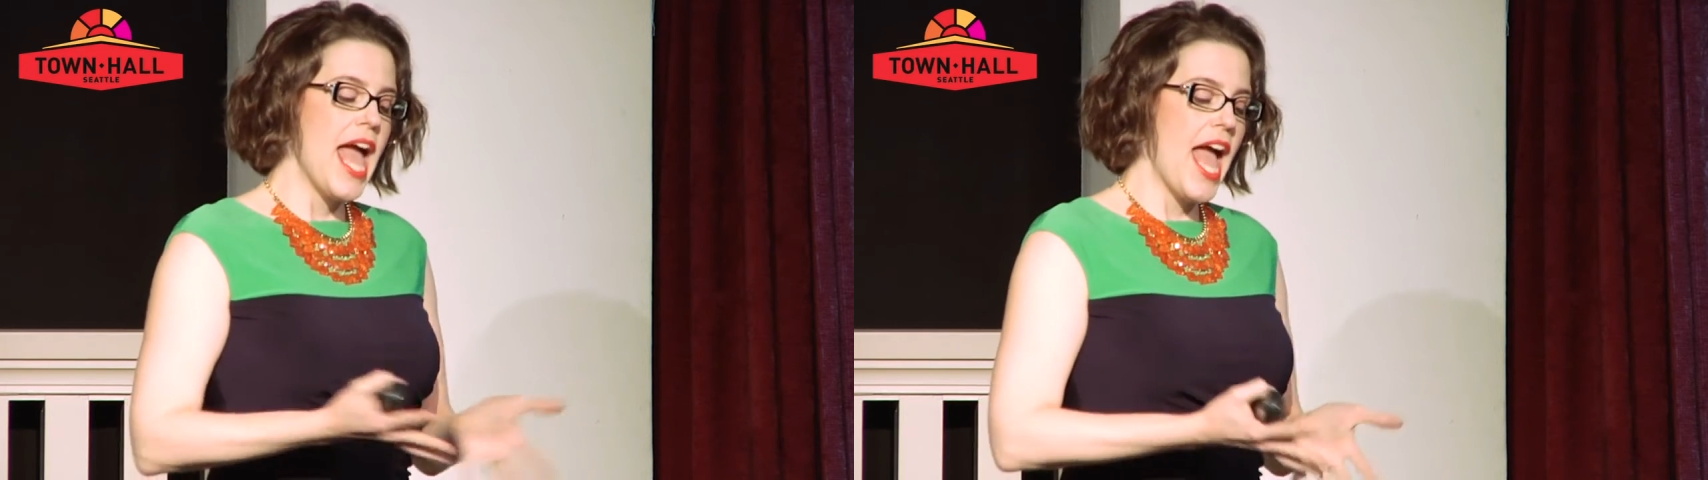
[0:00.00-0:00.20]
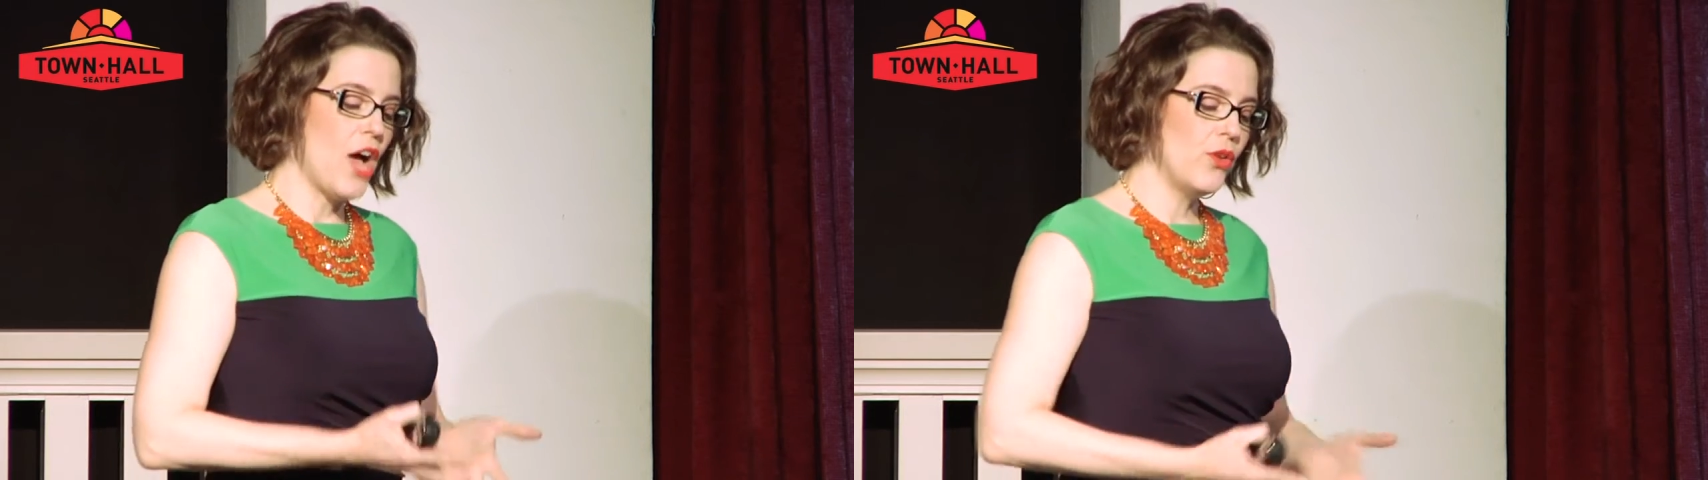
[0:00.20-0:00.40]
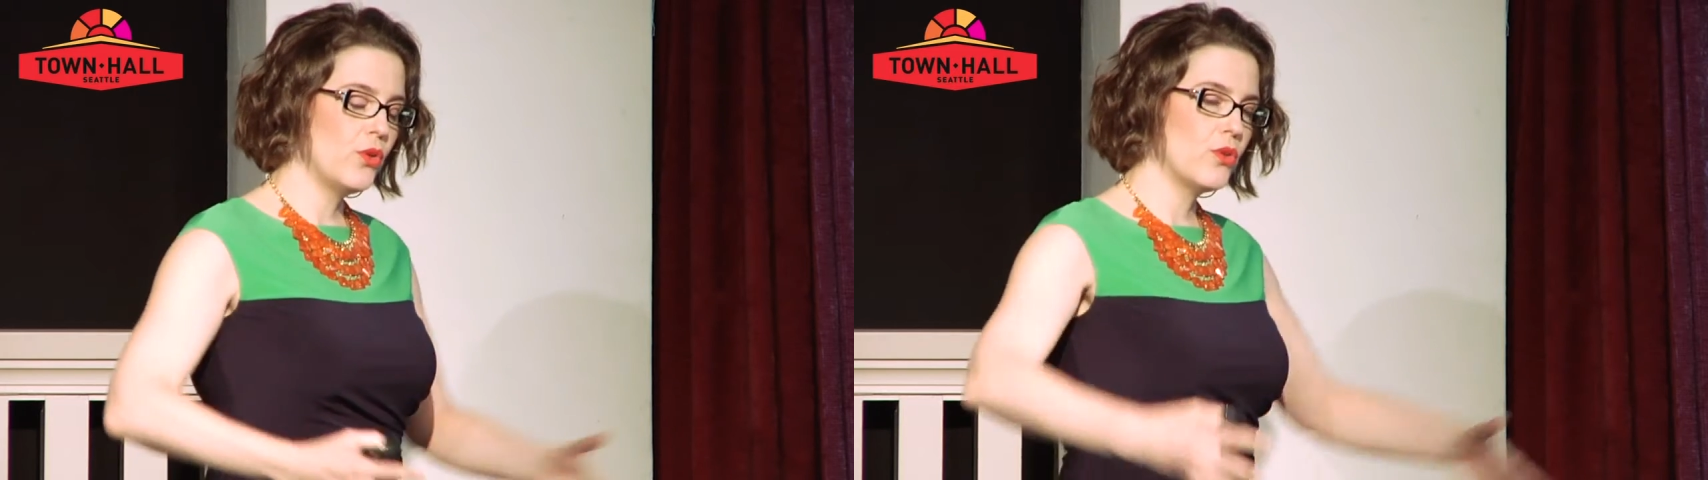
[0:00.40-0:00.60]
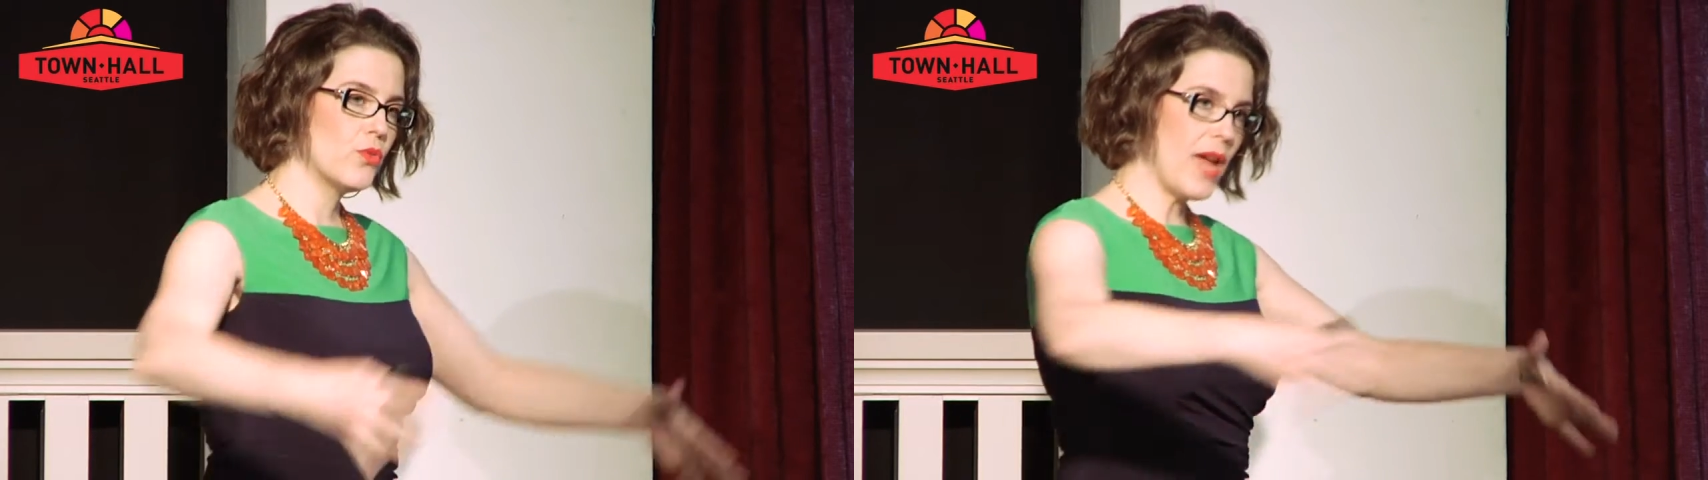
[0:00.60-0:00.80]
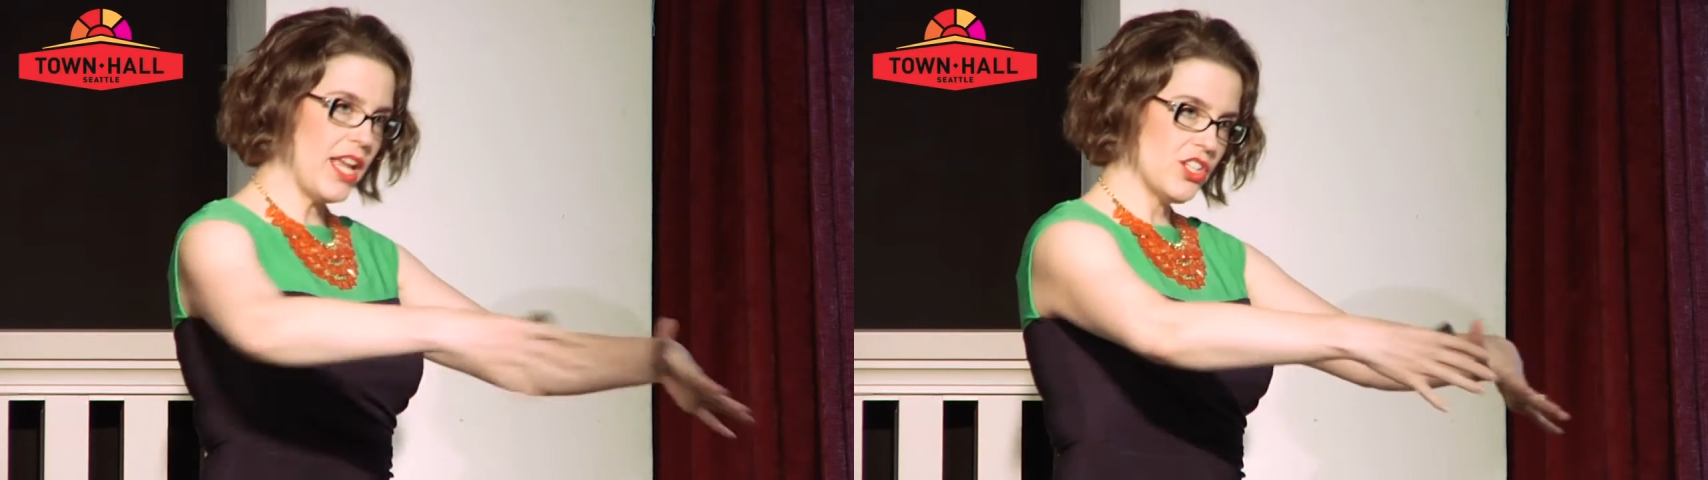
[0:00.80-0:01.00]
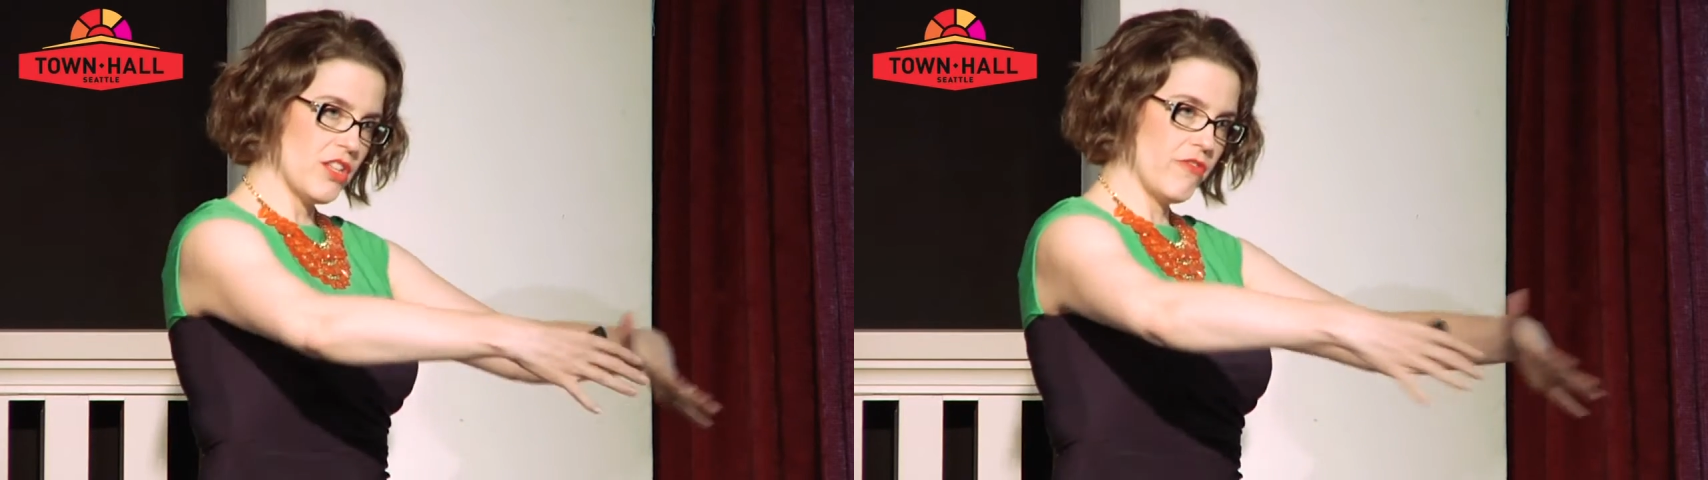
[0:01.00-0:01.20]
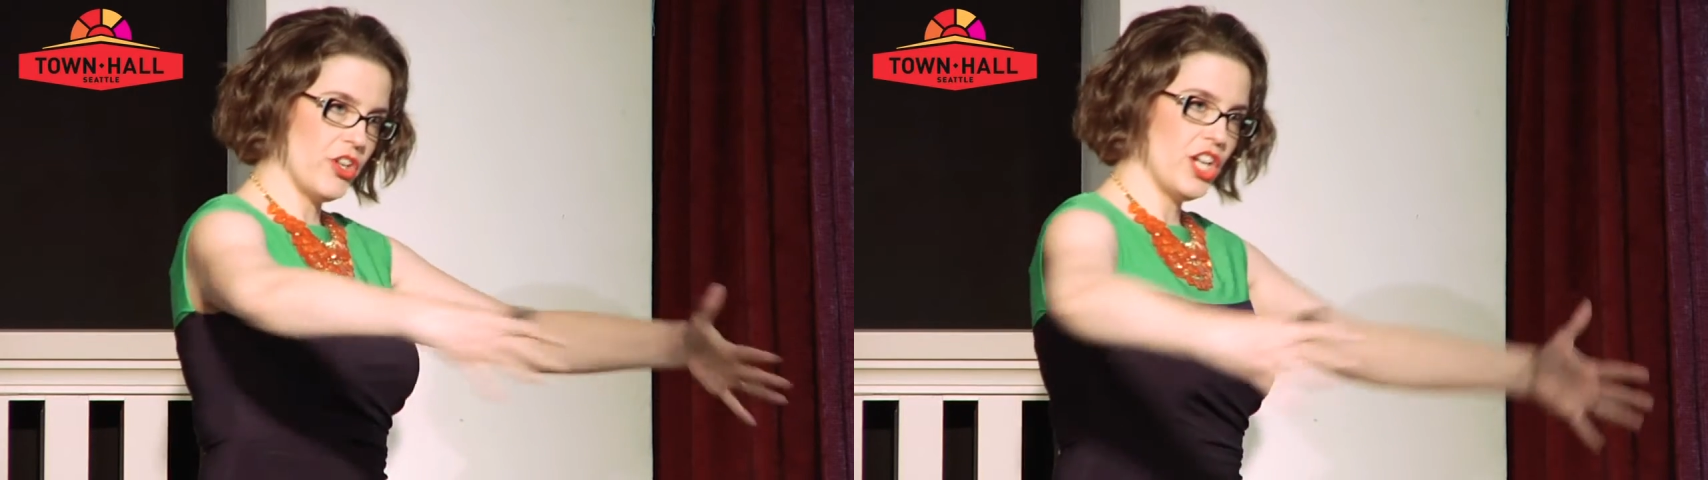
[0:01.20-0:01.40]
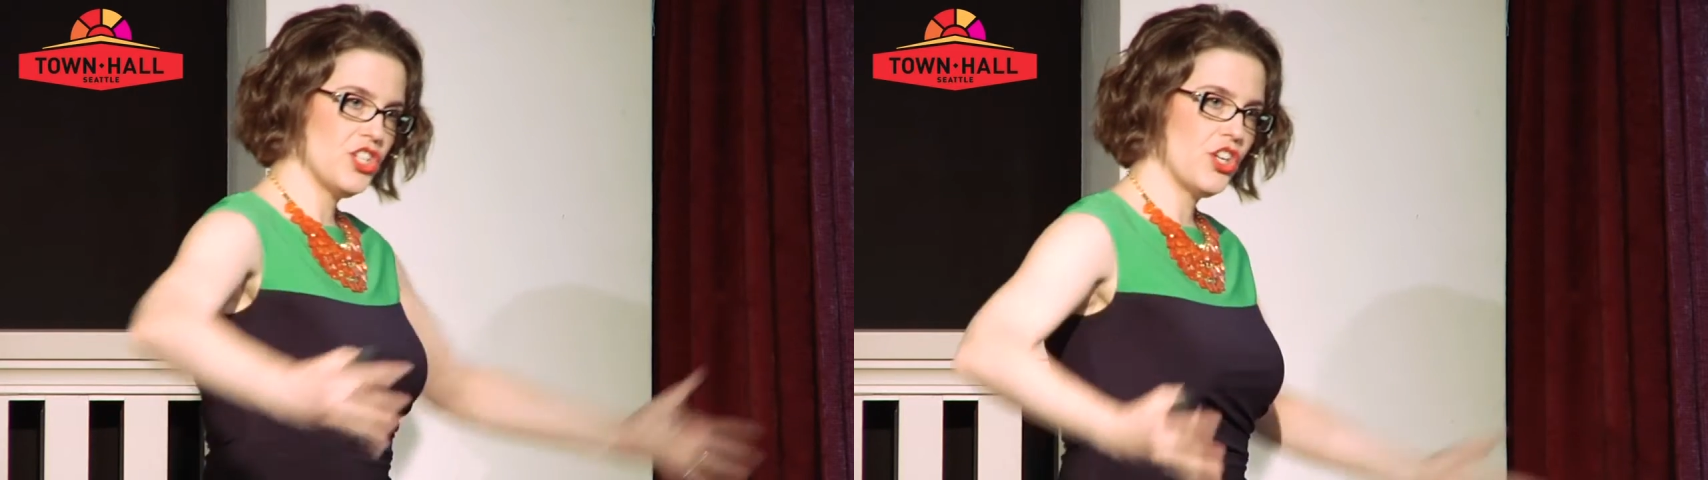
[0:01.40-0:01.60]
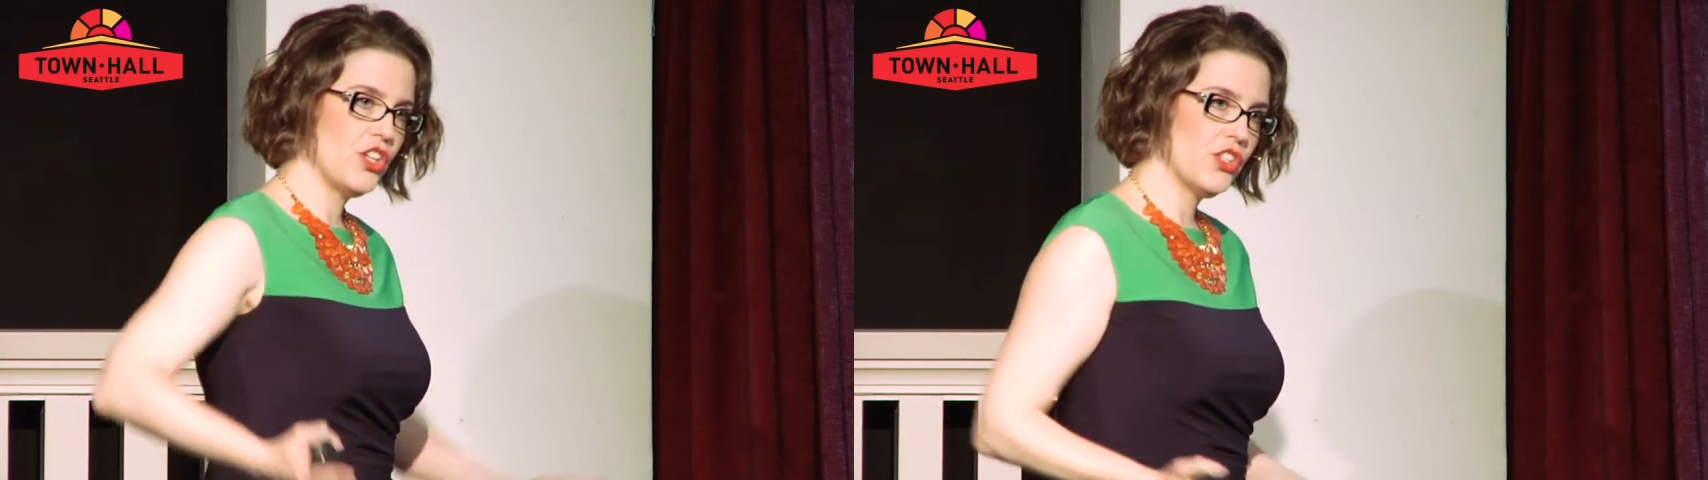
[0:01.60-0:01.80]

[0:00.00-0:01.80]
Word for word: how you arrange the furniture